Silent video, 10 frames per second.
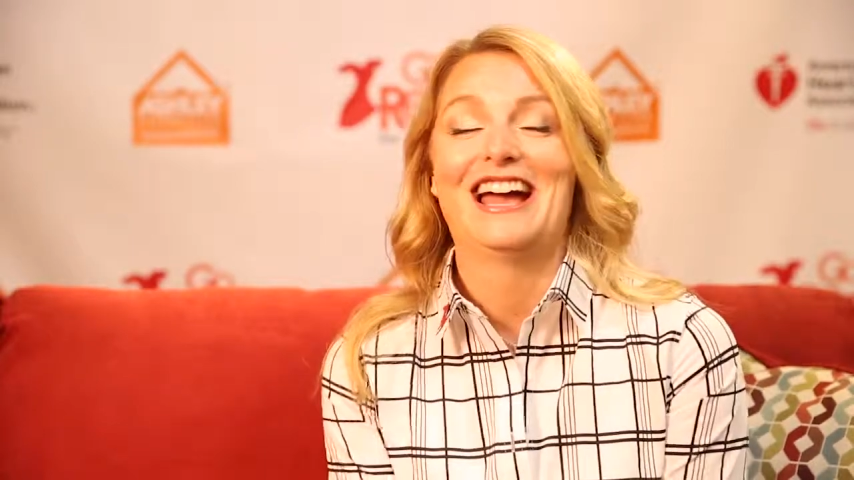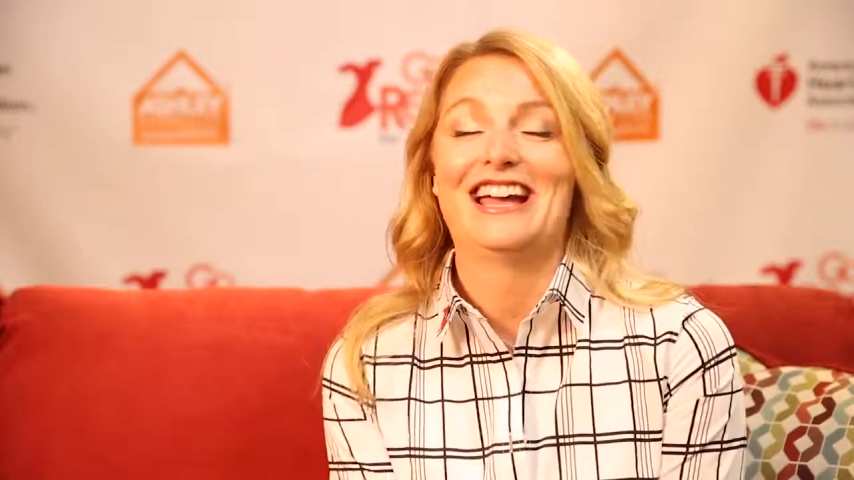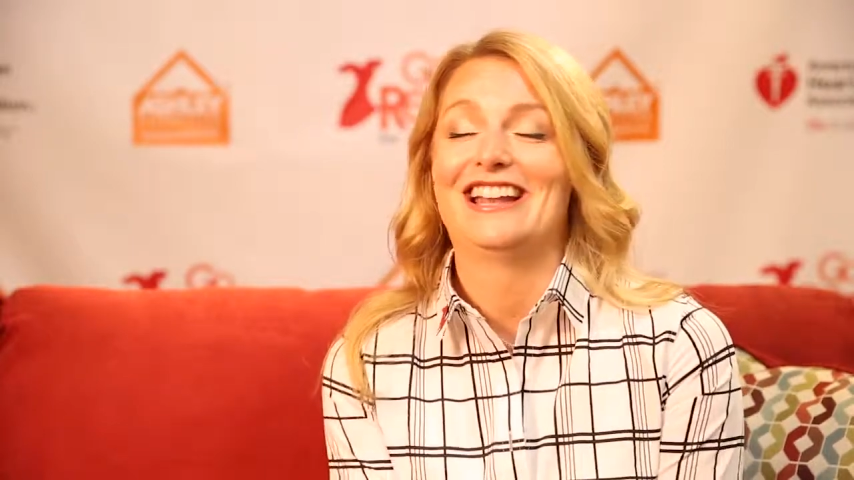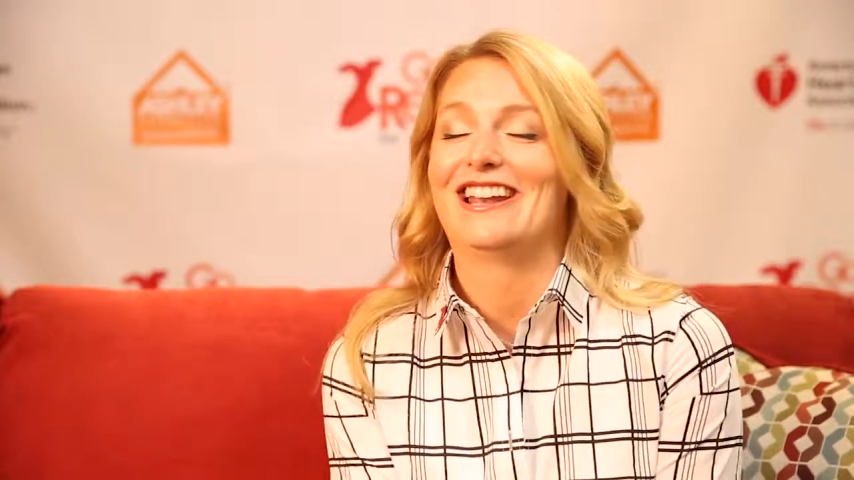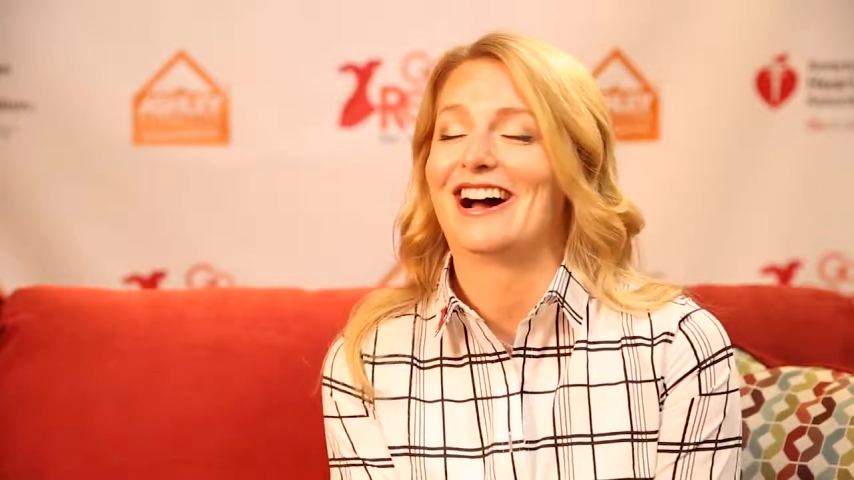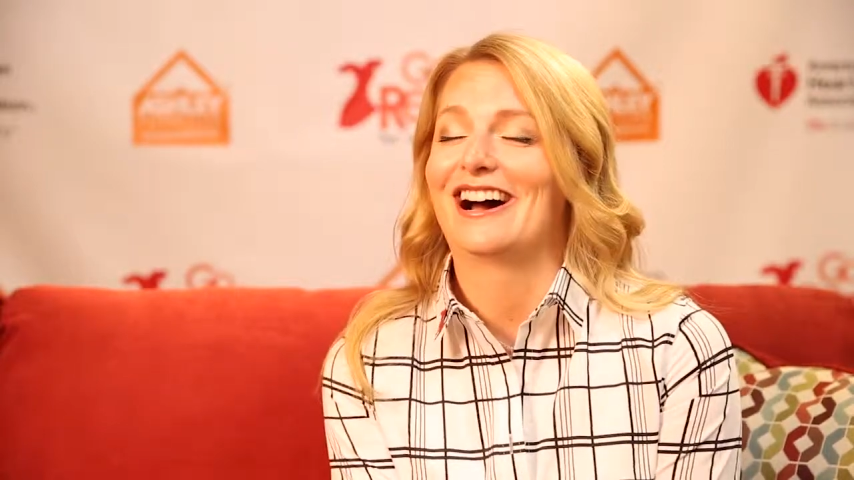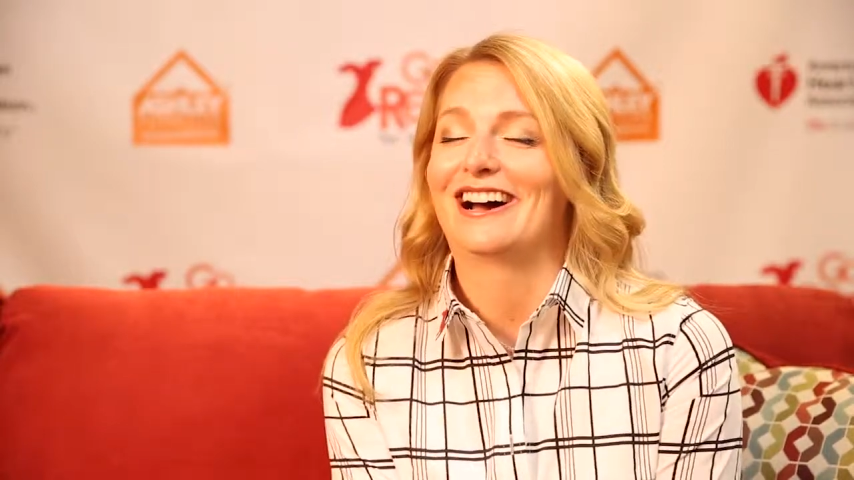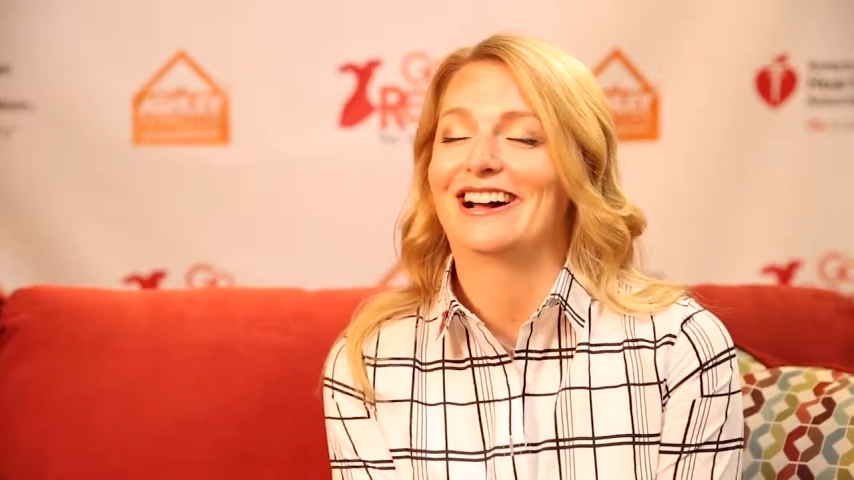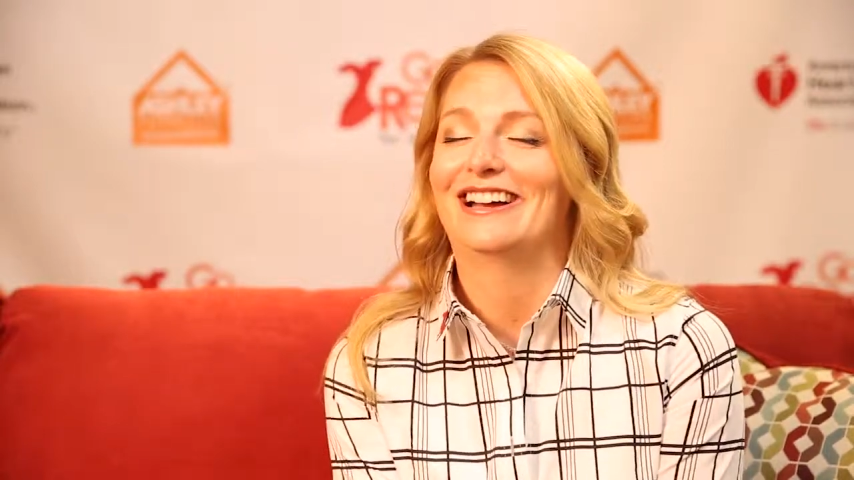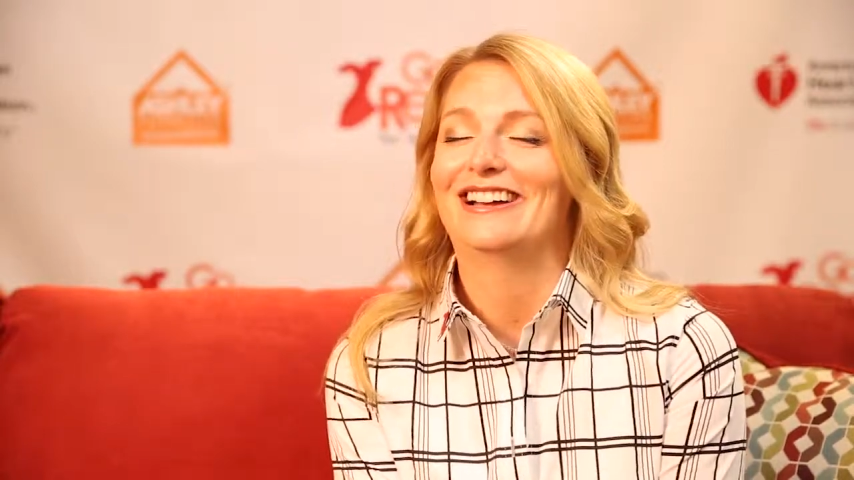And
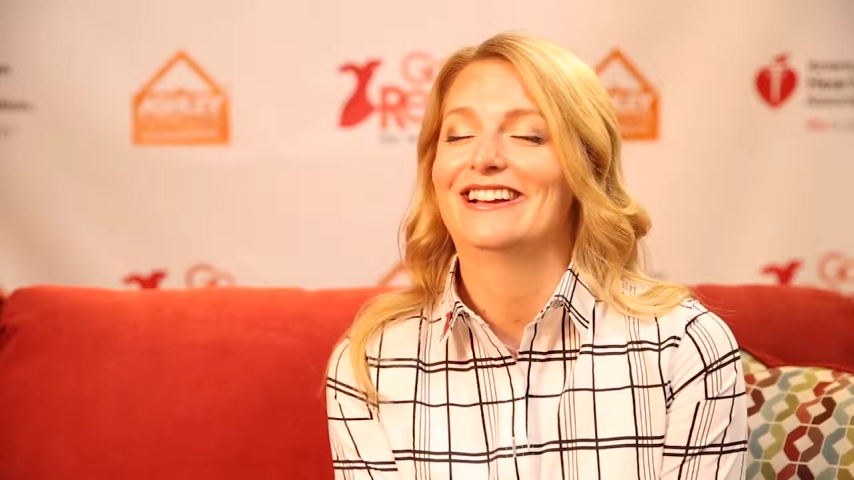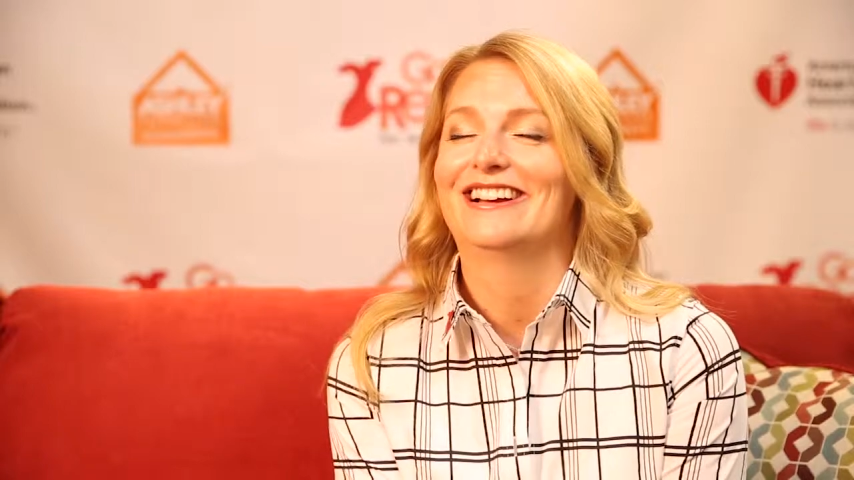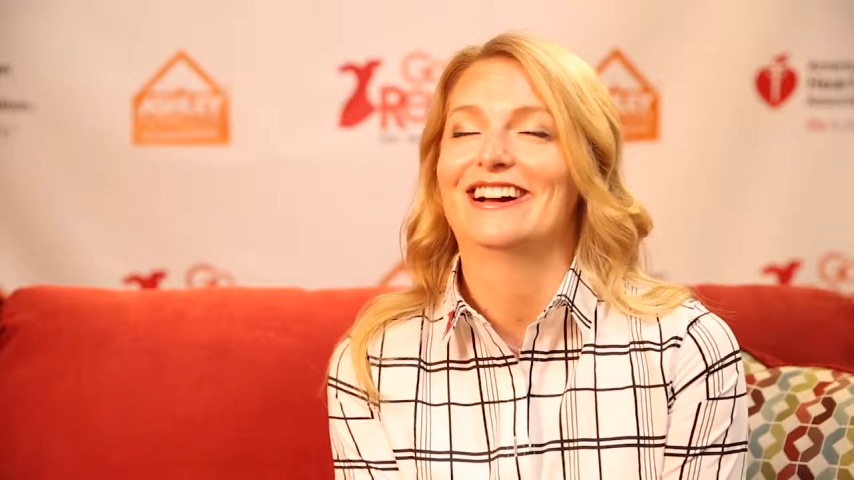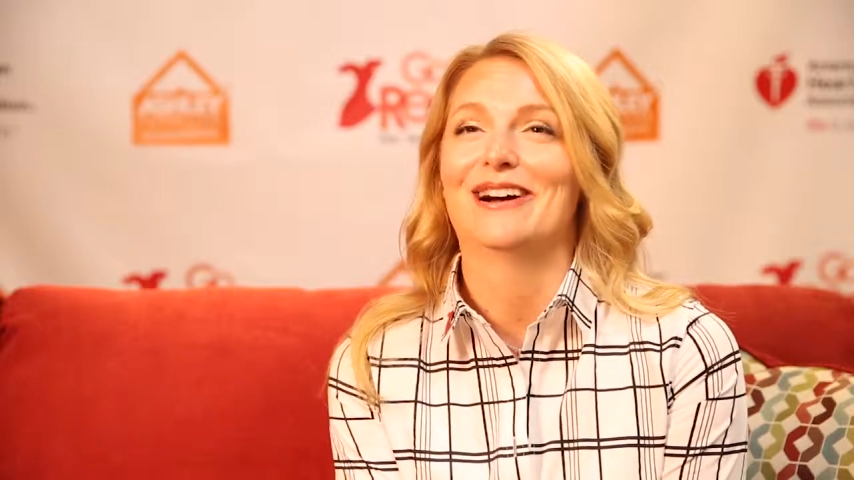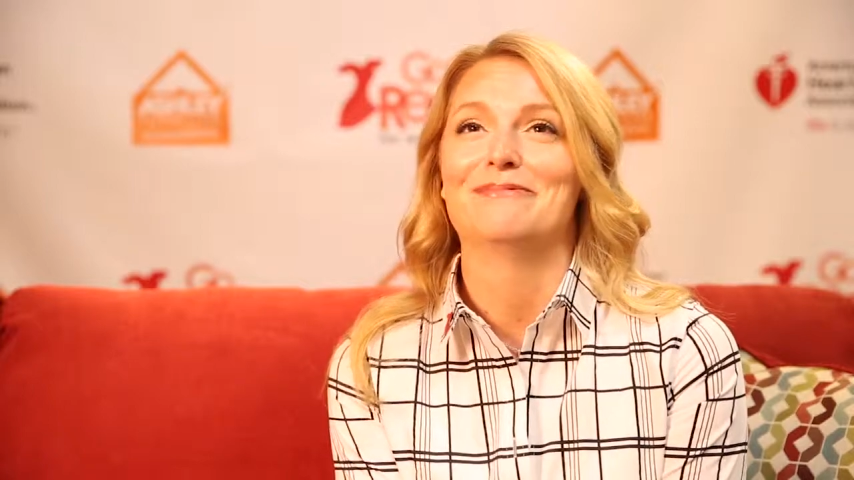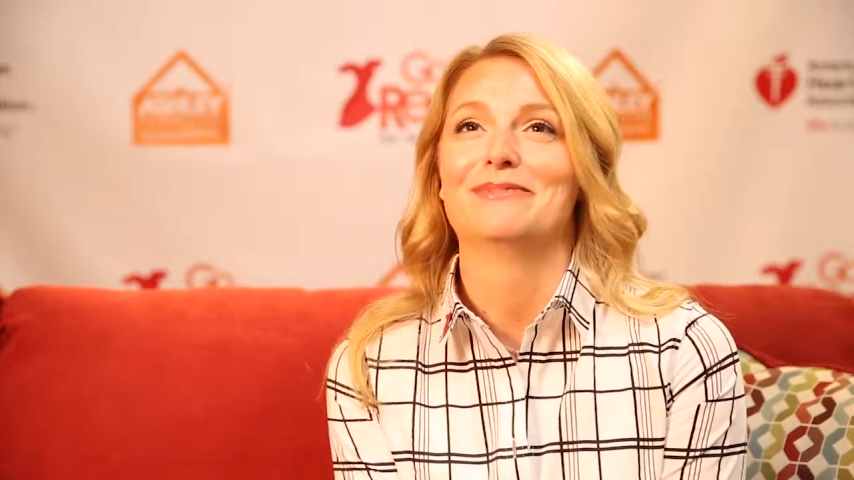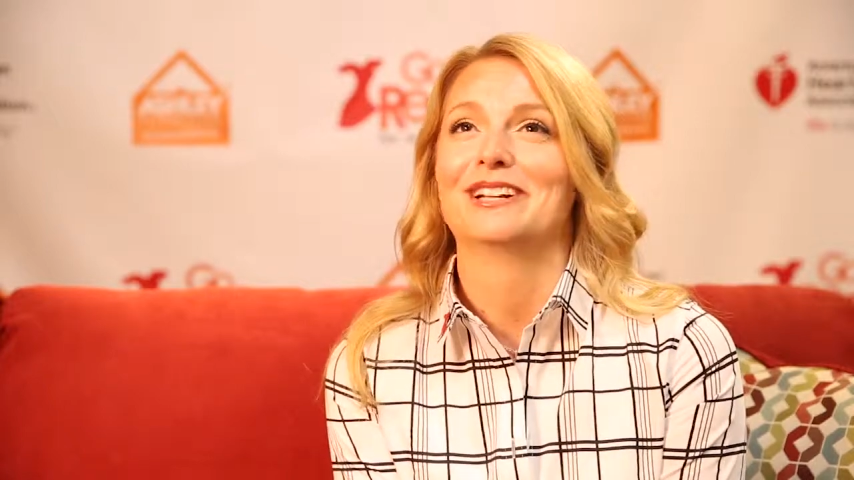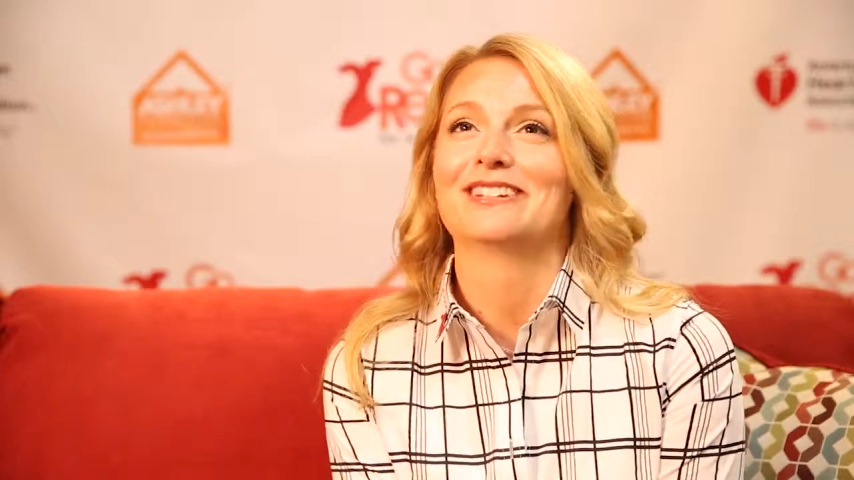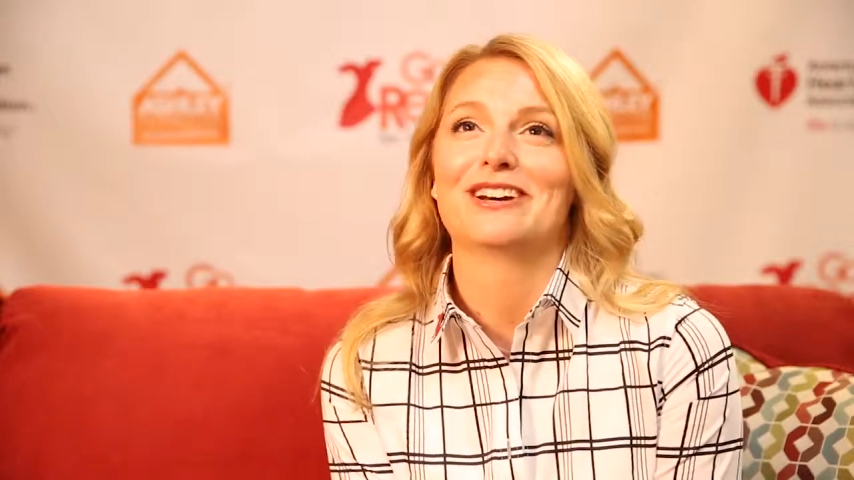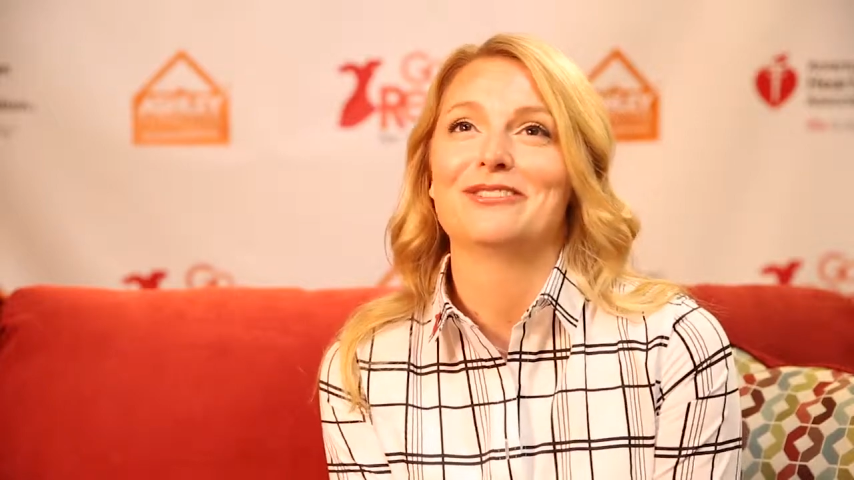I'm
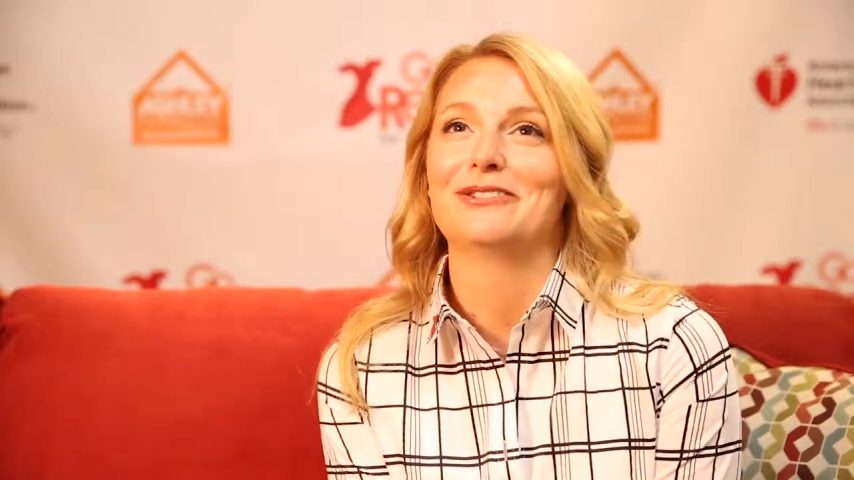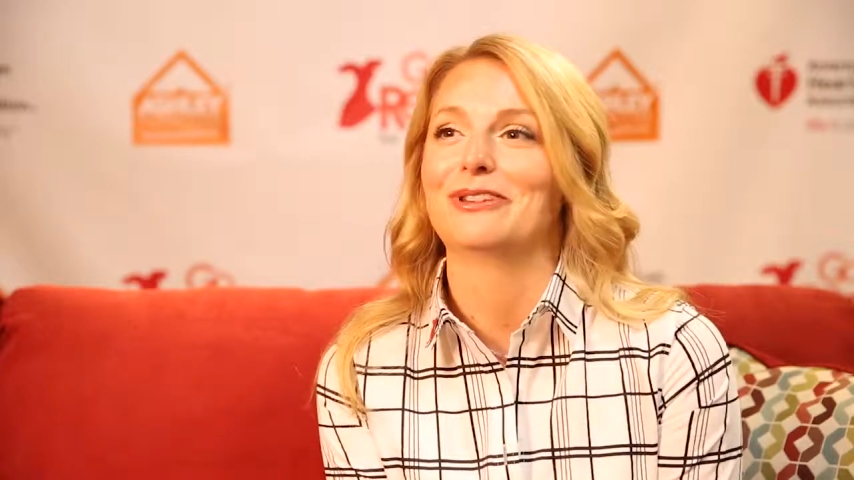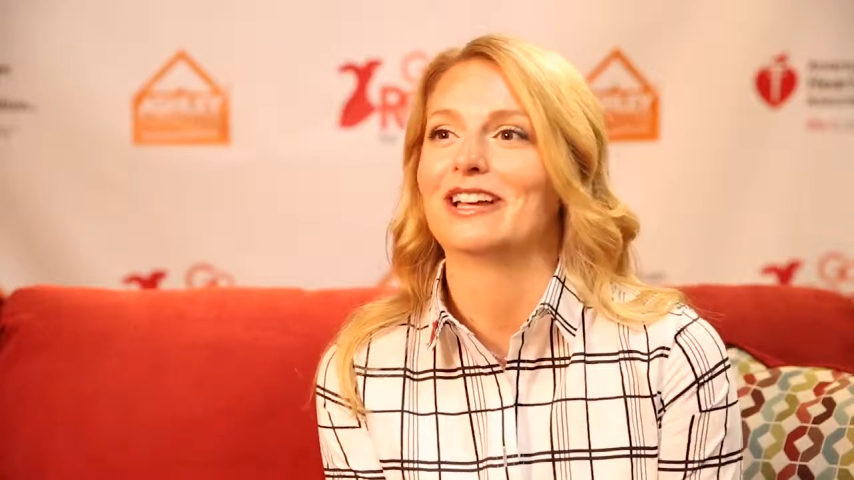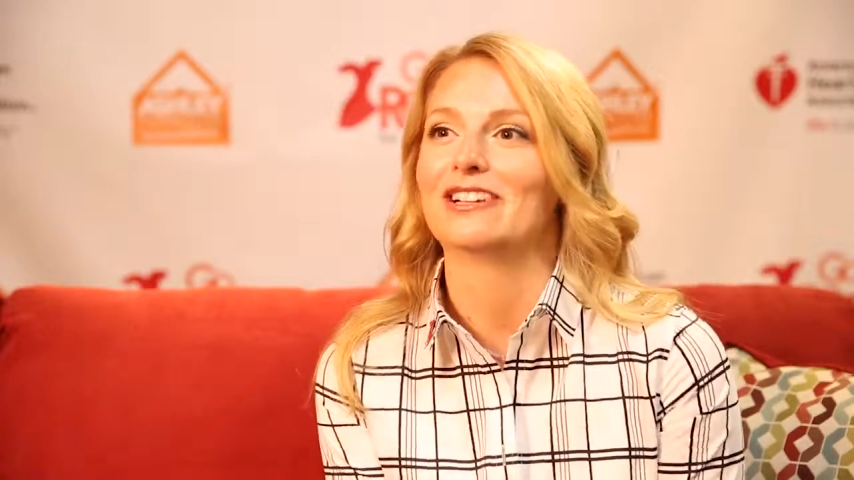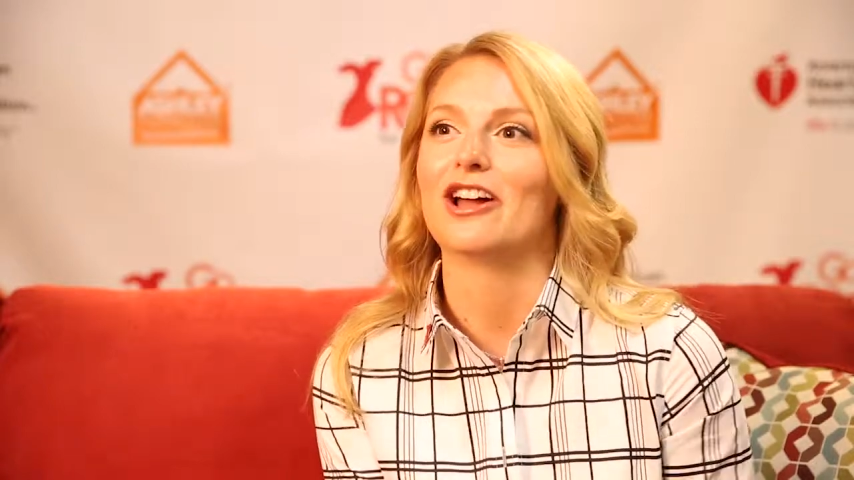going to tell you, like,